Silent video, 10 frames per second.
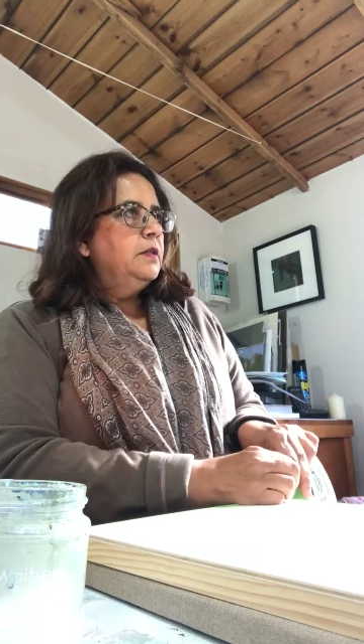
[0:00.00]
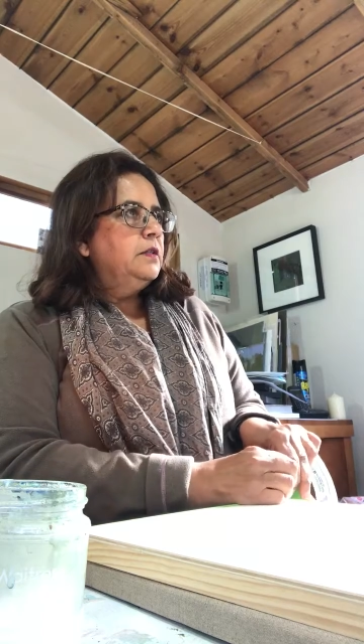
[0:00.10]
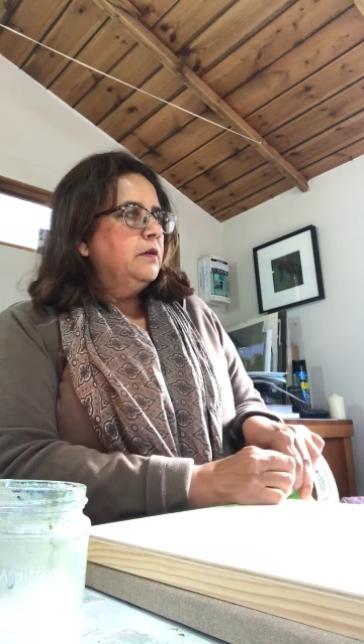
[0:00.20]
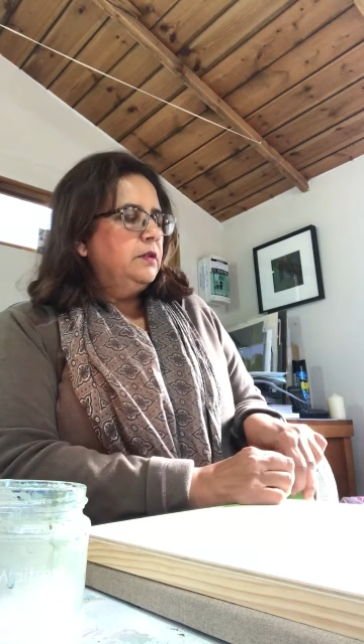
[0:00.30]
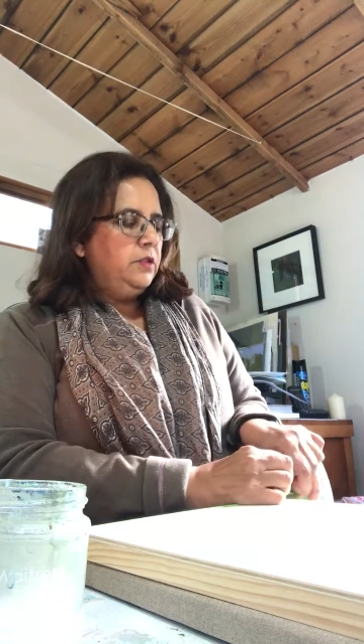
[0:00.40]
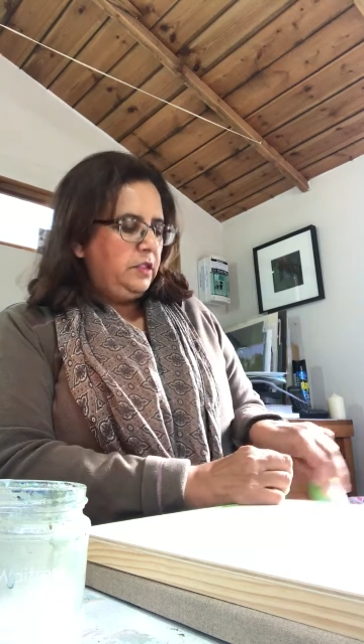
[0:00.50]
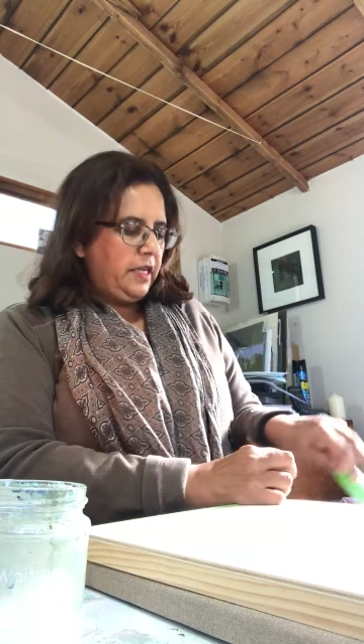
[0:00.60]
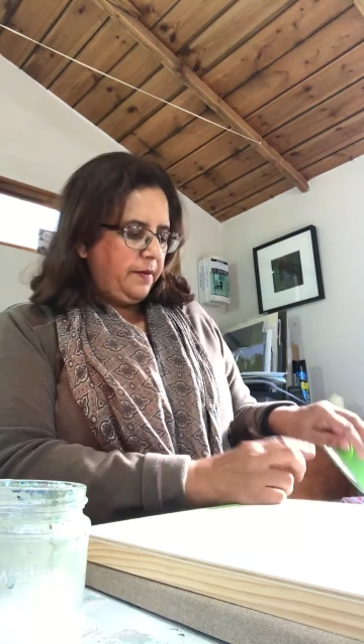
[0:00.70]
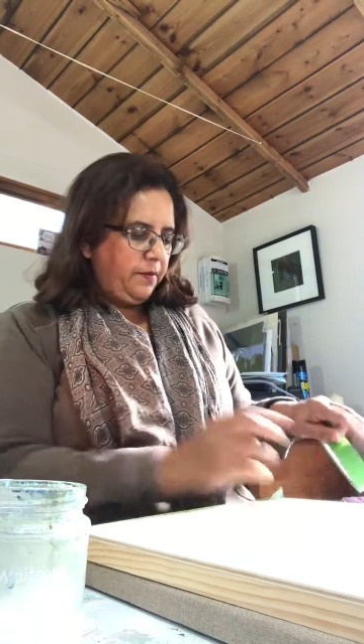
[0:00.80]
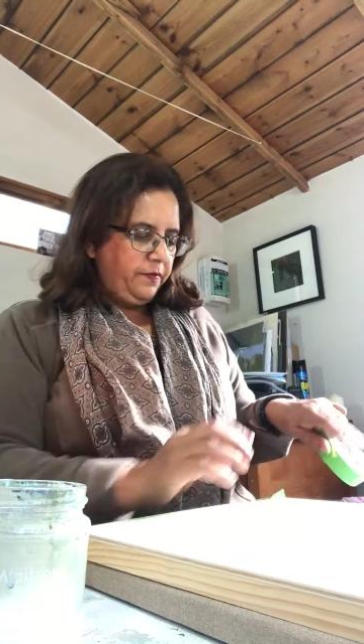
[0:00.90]
So I'll just
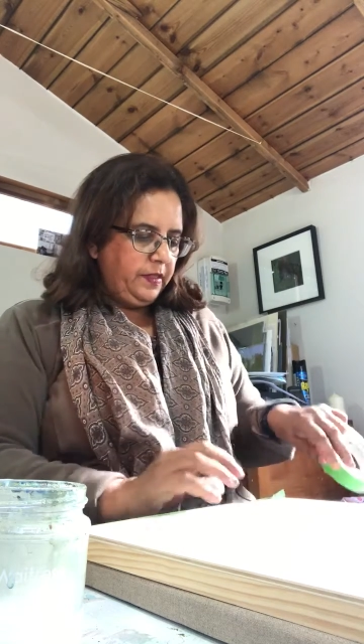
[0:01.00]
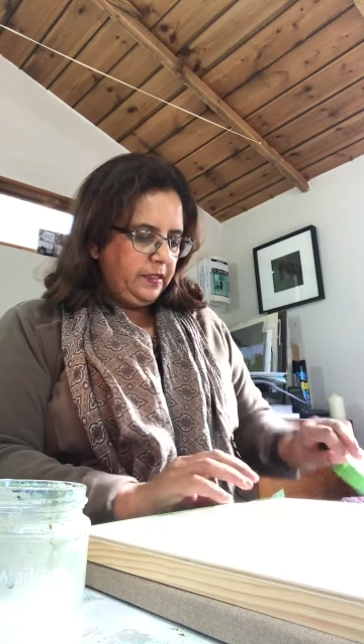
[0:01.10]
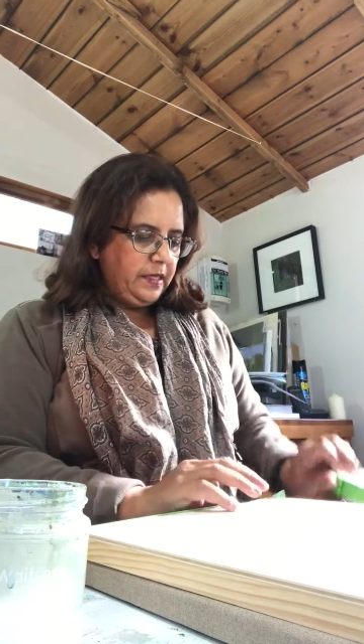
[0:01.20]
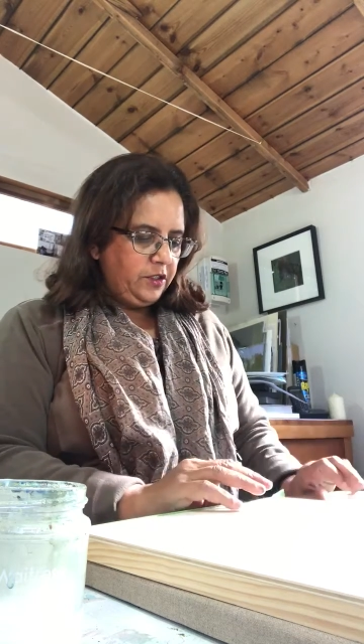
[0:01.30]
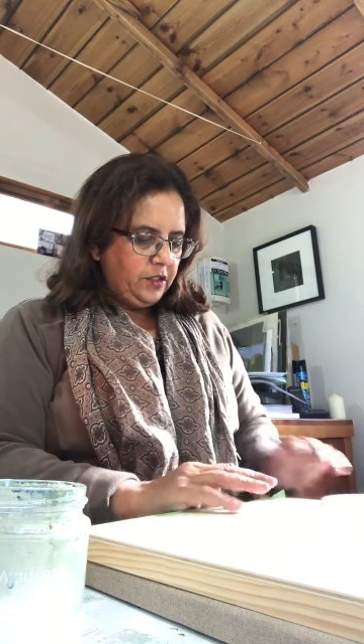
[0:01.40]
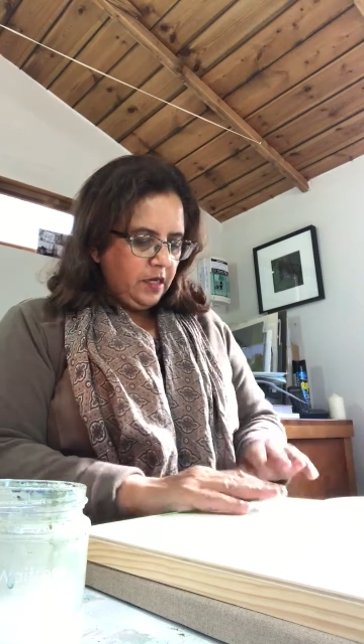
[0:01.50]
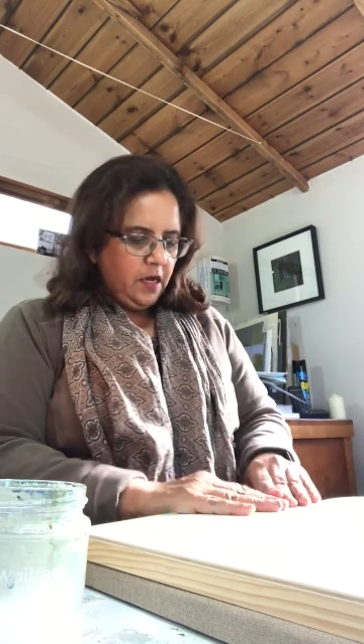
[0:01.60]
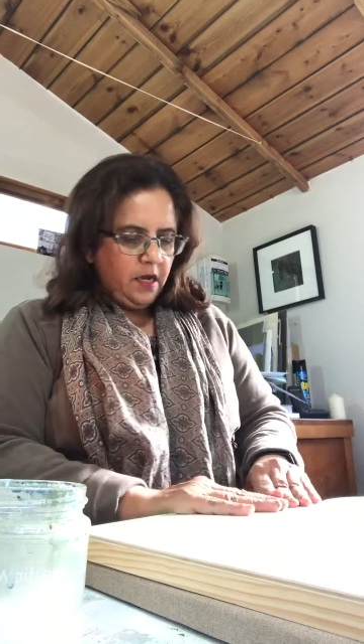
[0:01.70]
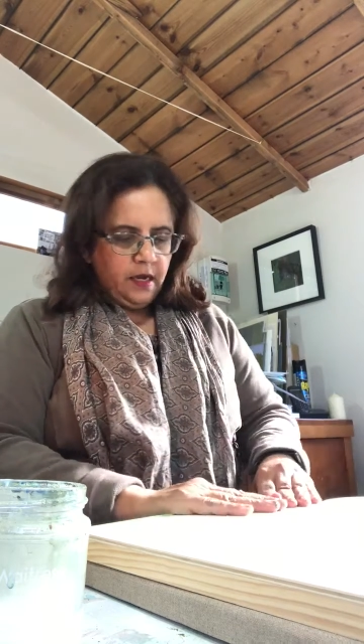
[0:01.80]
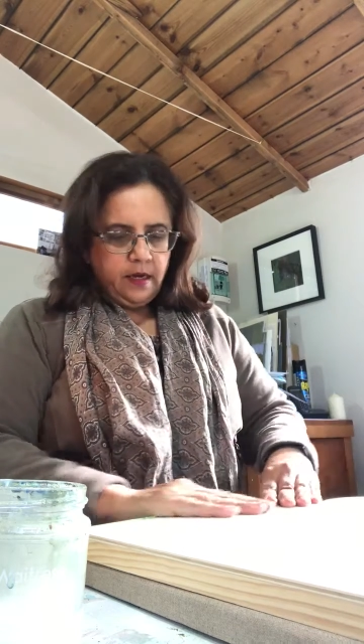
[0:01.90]
tape off these edges.
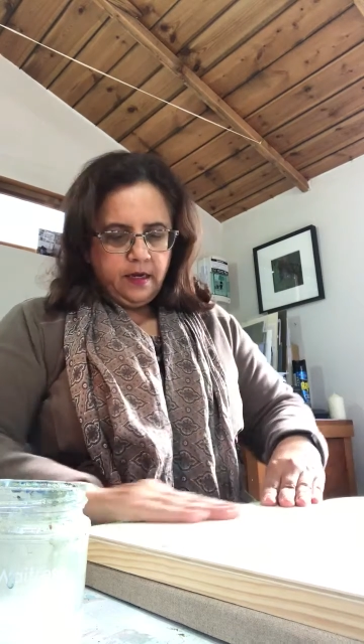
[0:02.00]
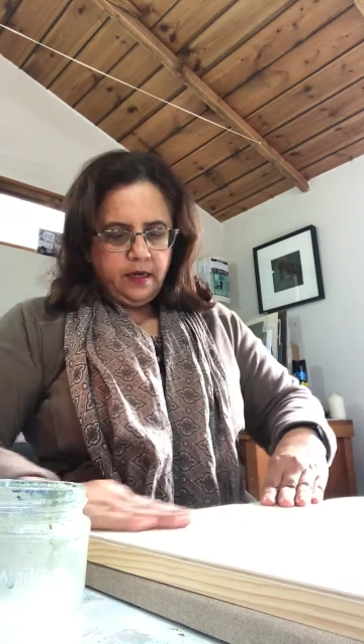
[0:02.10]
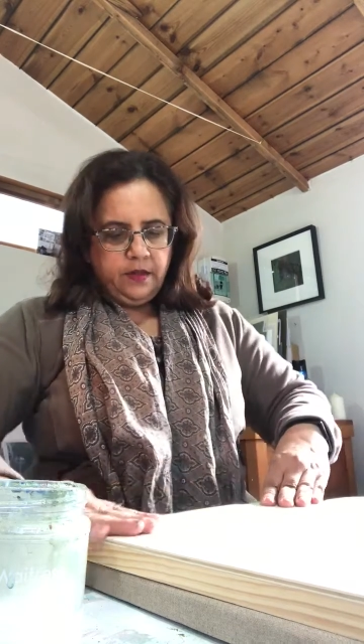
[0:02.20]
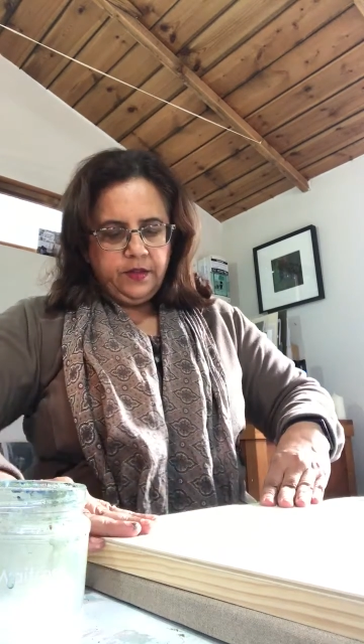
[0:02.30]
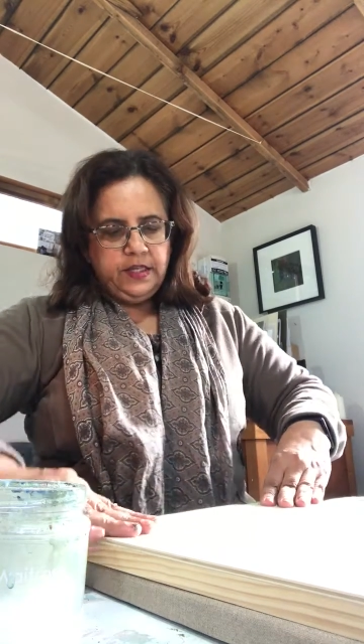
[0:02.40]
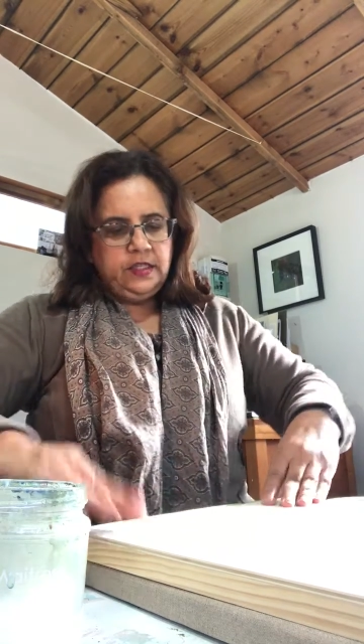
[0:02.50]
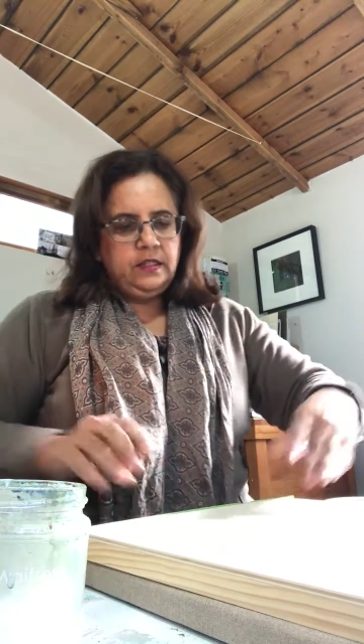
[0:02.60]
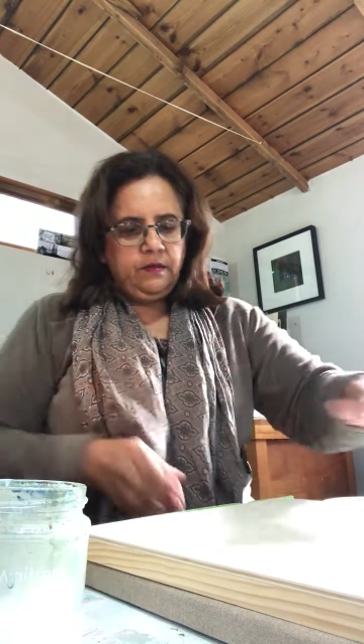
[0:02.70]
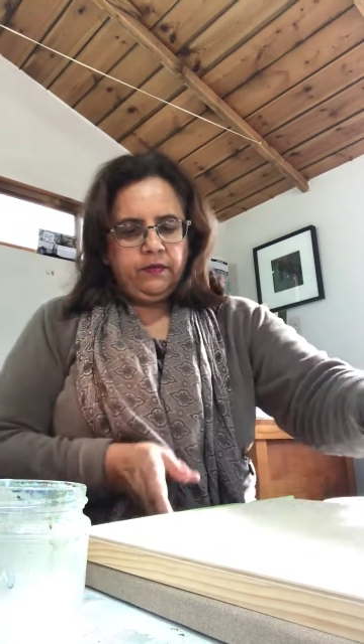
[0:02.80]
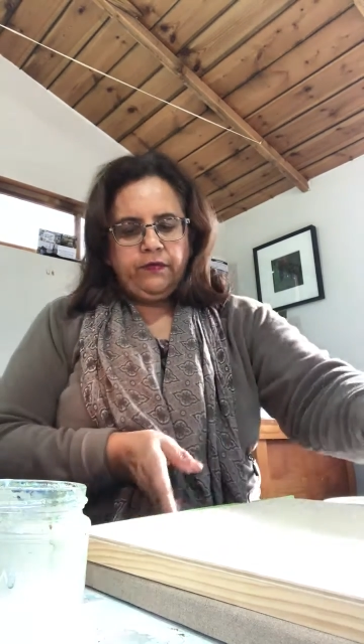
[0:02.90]

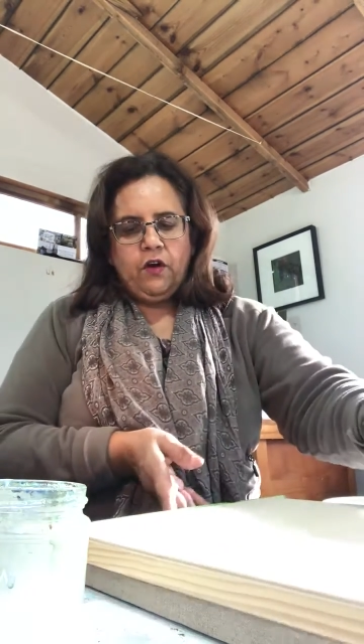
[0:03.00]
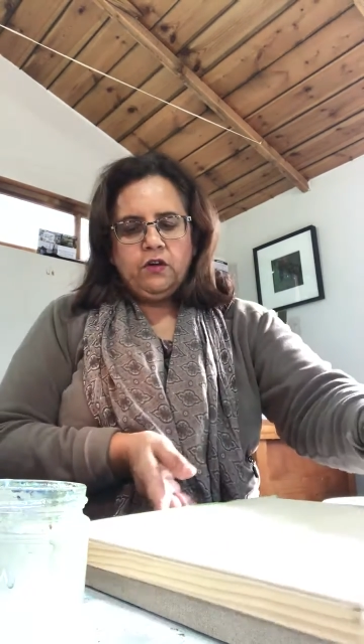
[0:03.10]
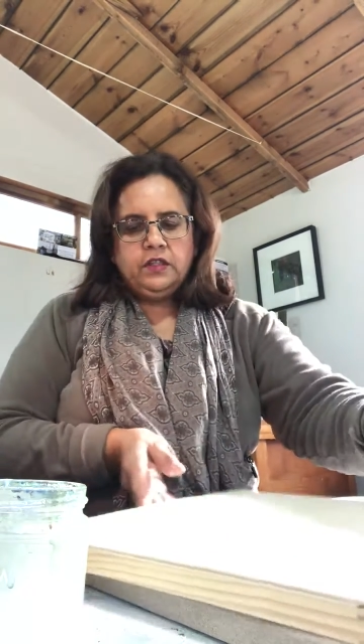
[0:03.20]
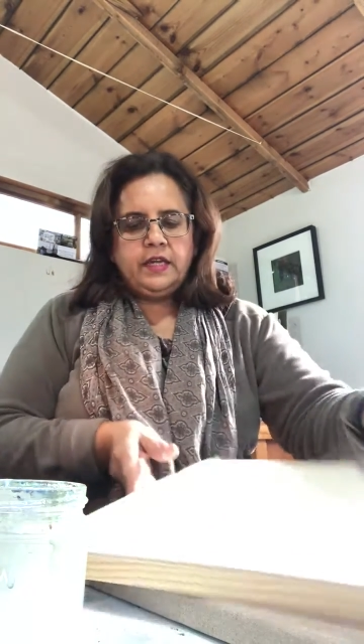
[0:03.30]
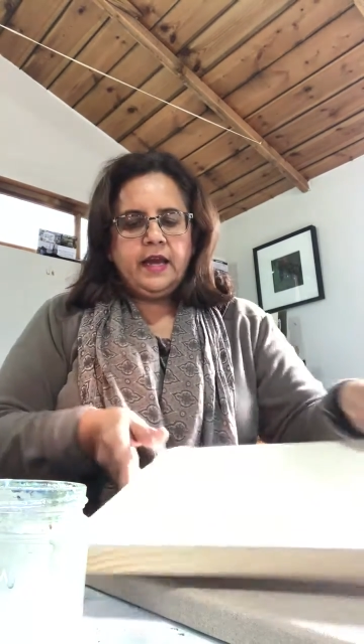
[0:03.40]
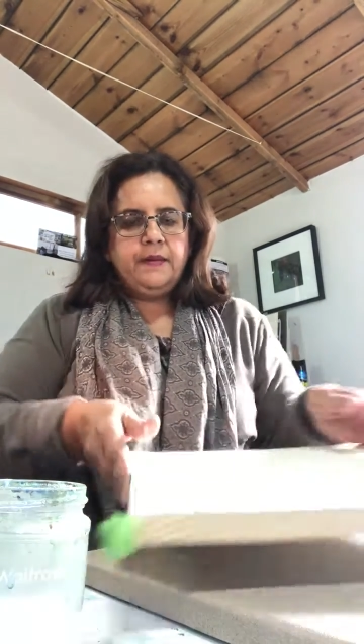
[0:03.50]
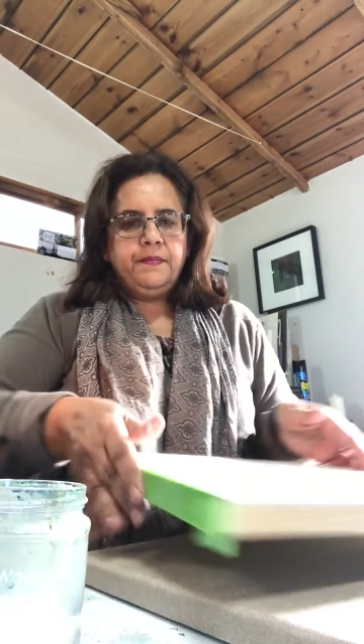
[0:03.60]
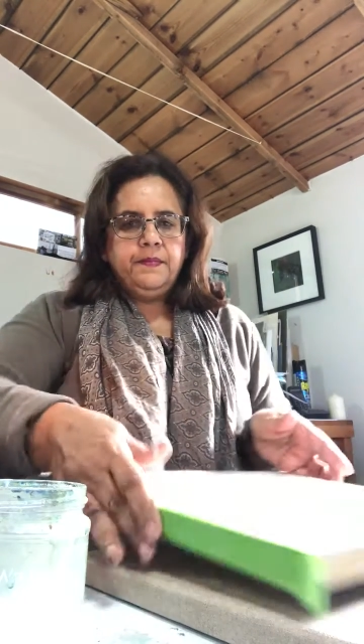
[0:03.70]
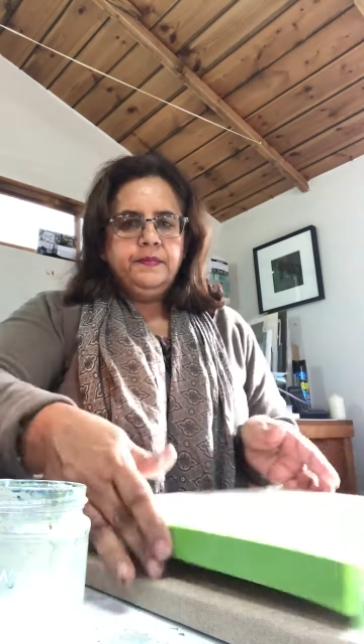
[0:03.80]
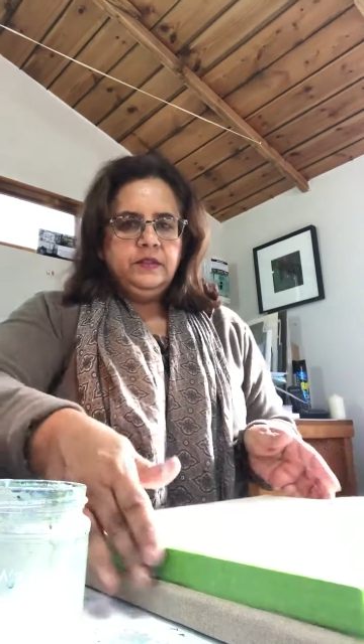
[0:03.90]
This frog tape